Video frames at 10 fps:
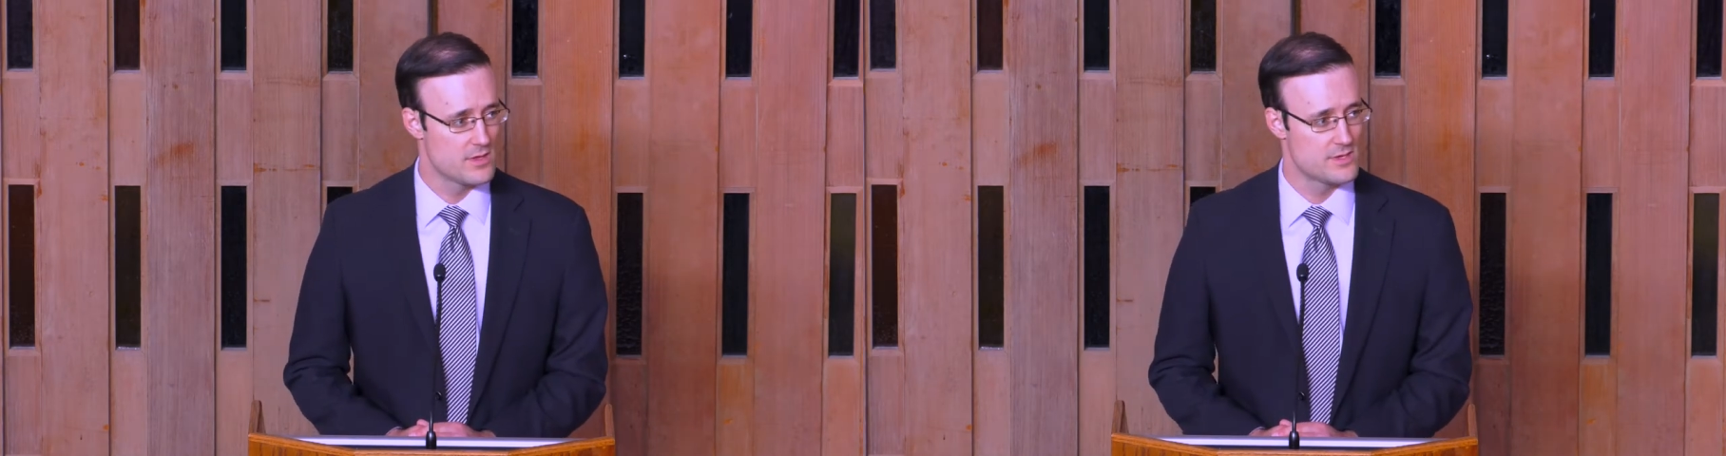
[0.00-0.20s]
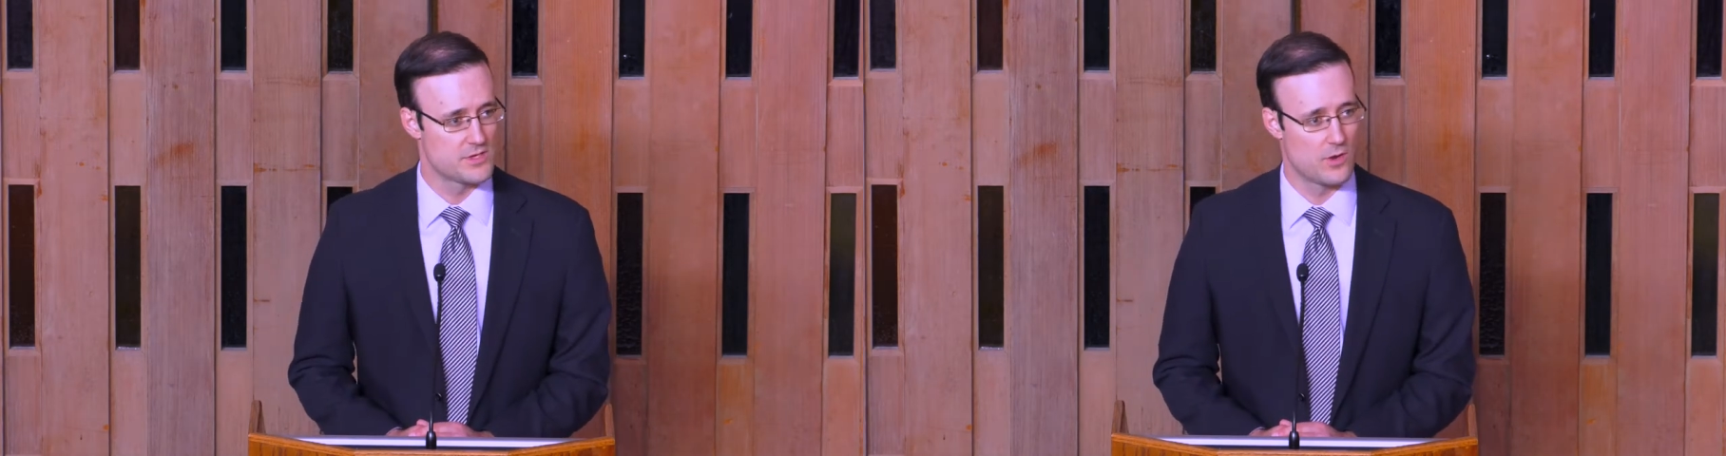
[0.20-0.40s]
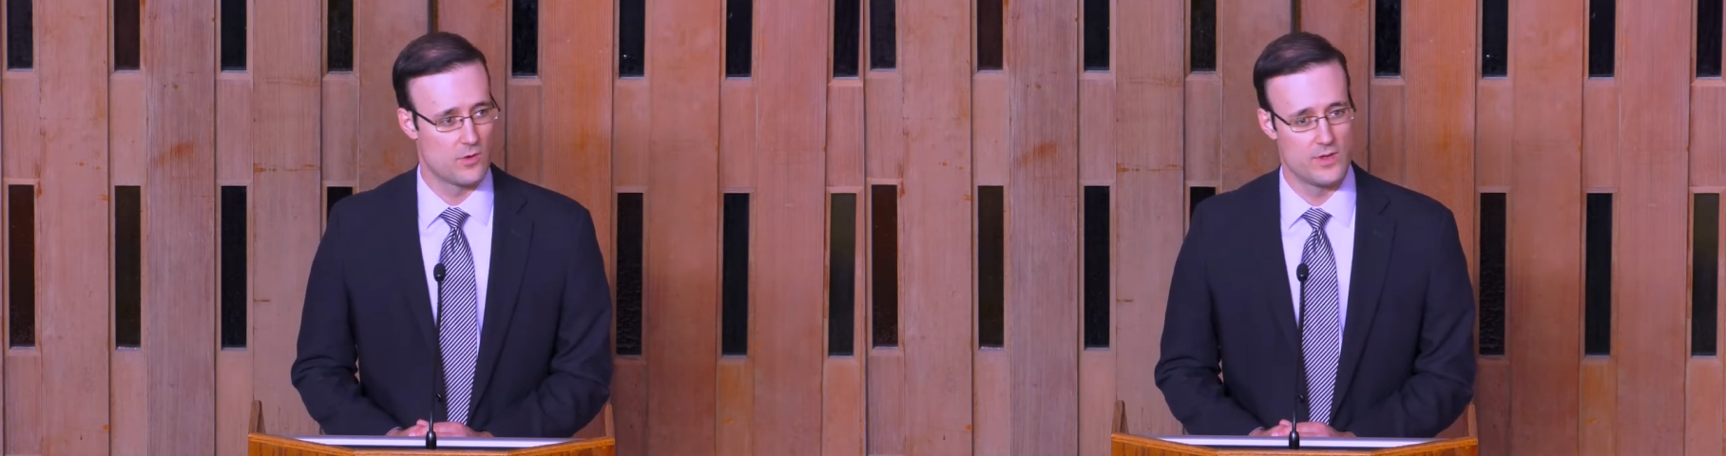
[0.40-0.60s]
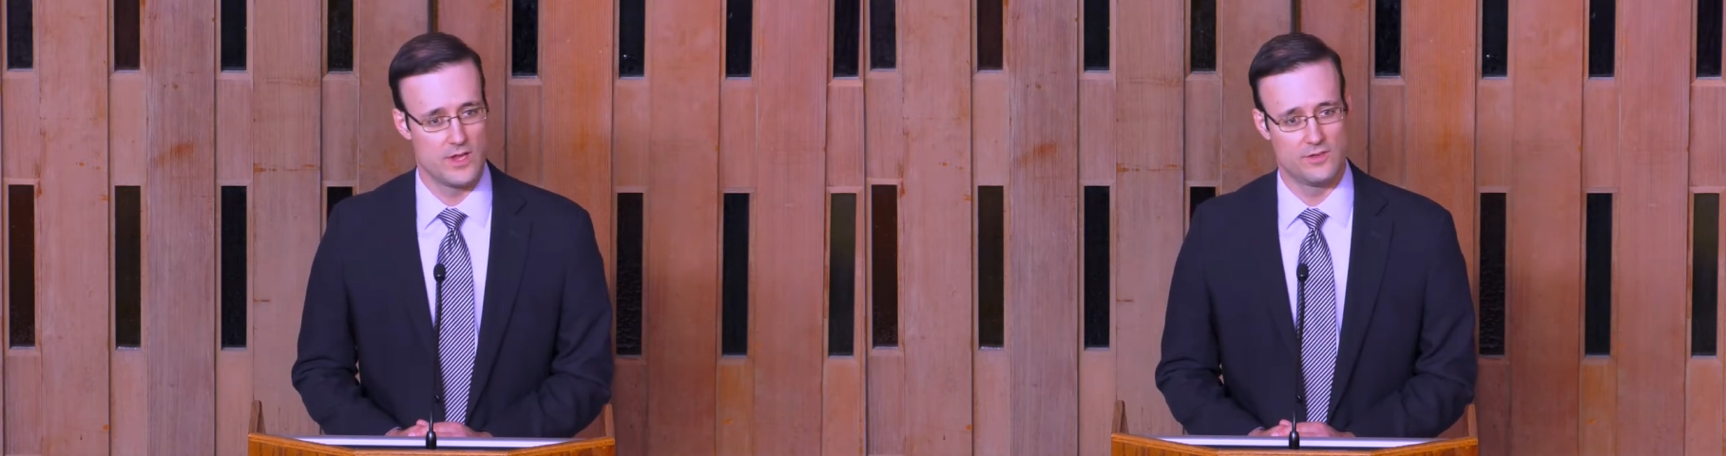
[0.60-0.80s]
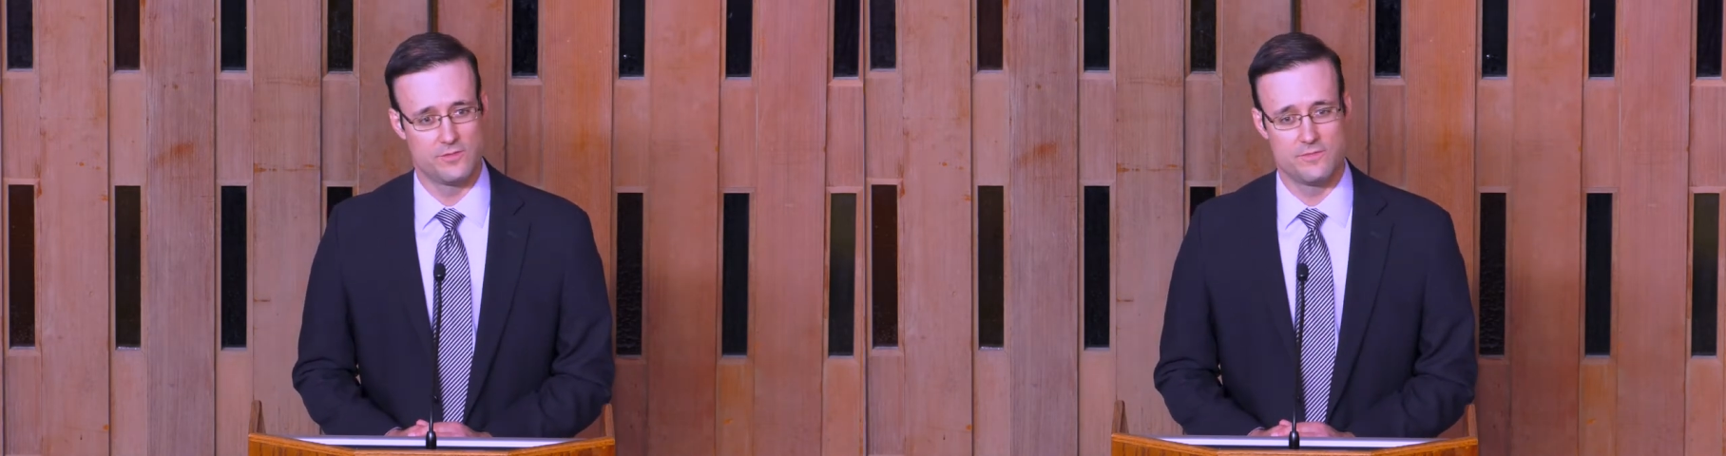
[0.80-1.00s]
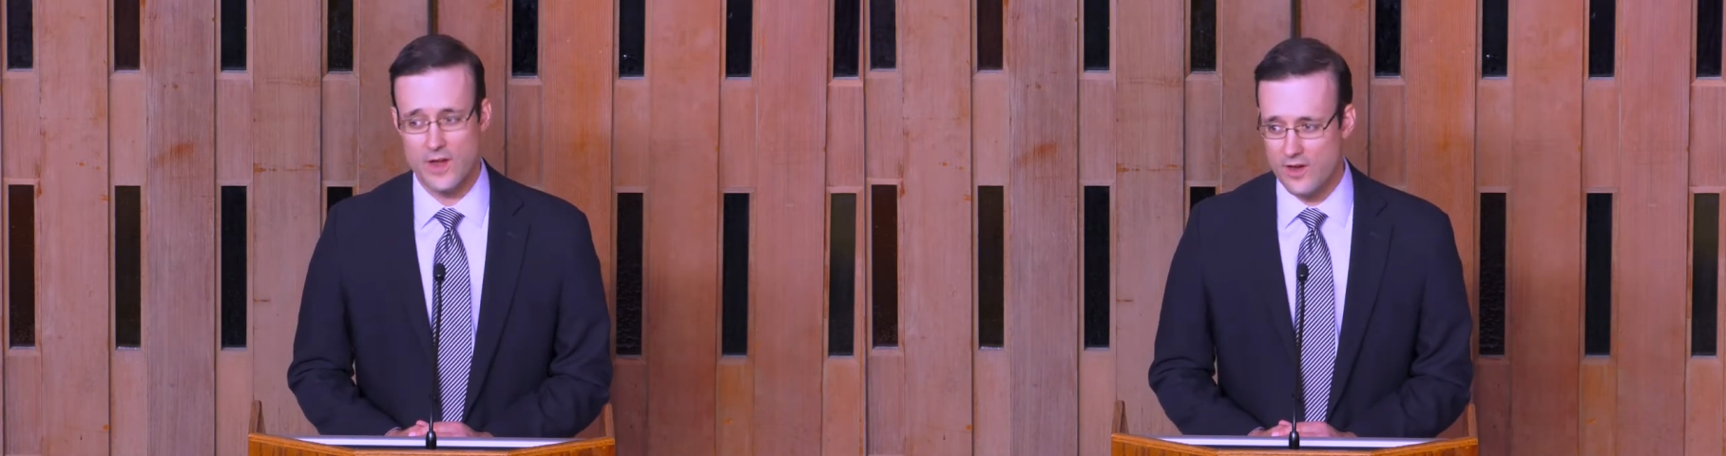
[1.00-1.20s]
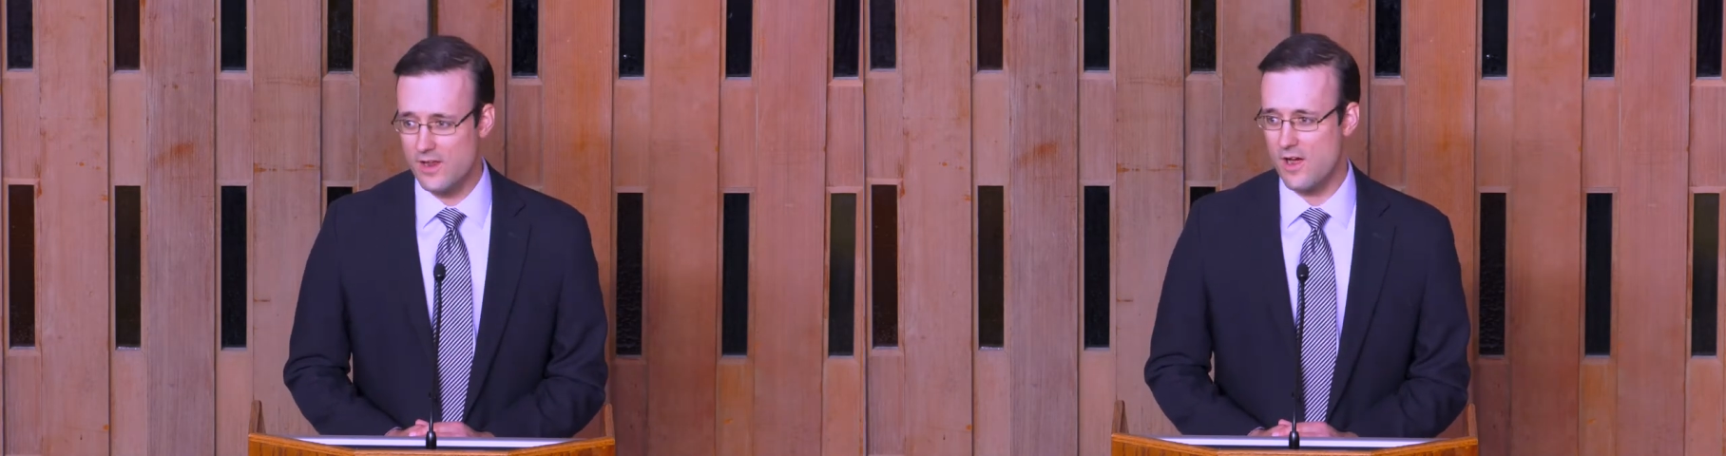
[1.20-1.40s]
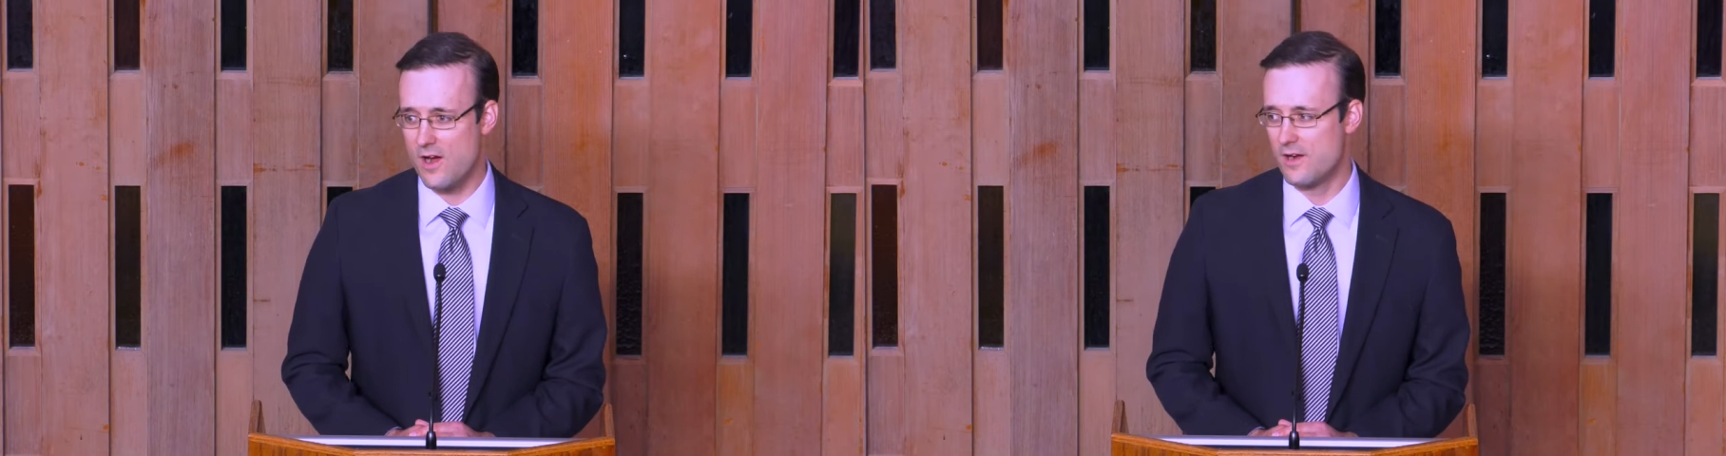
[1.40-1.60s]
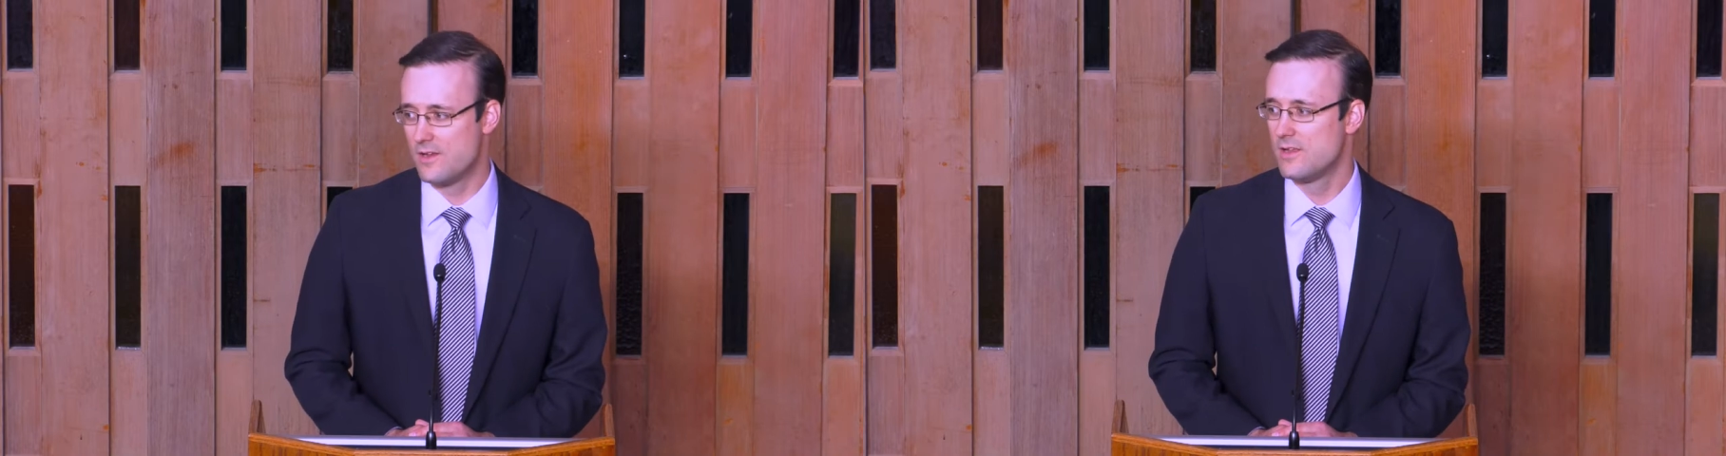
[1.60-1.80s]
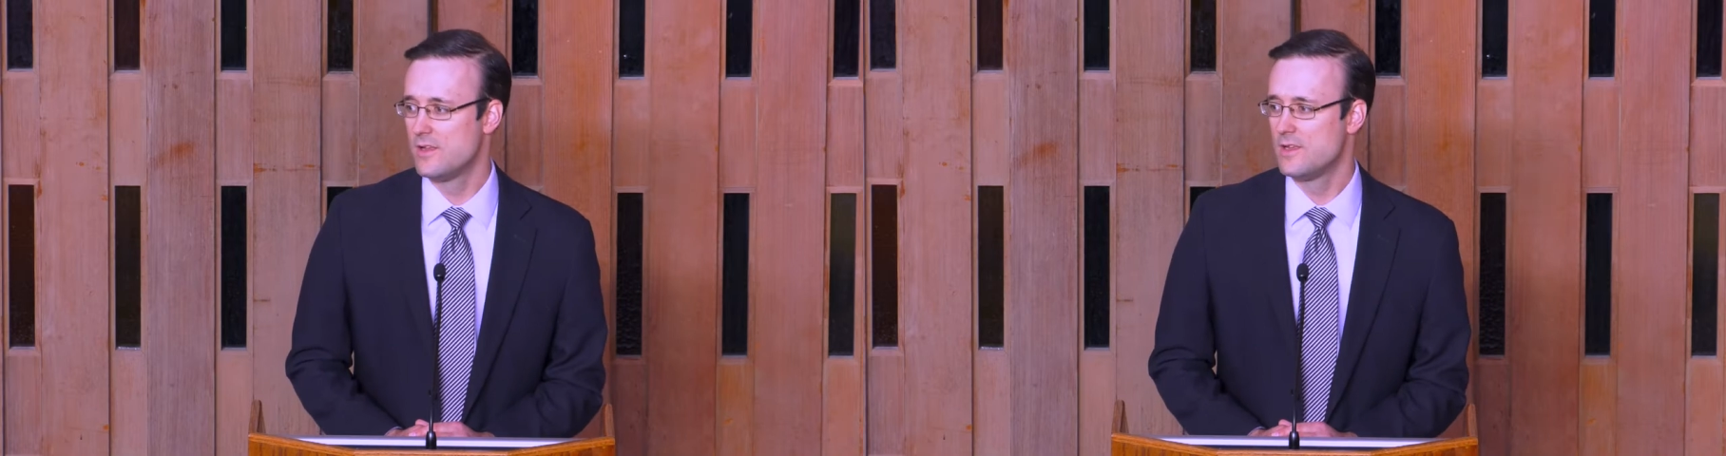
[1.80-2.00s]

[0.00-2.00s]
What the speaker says: So it's very hard